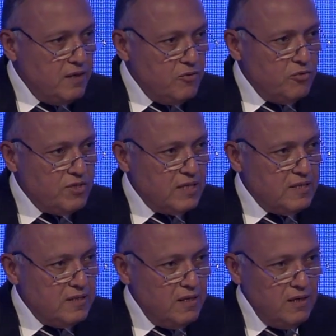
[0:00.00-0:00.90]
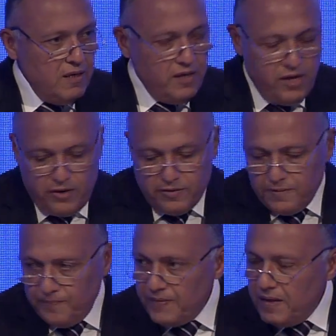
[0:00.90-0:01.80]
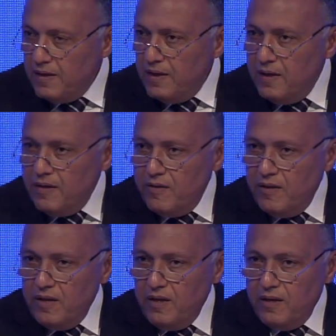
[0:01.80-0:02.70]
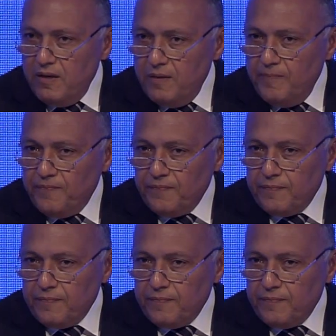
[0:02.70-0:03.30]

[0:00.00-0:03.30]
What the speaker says: to 6 years. The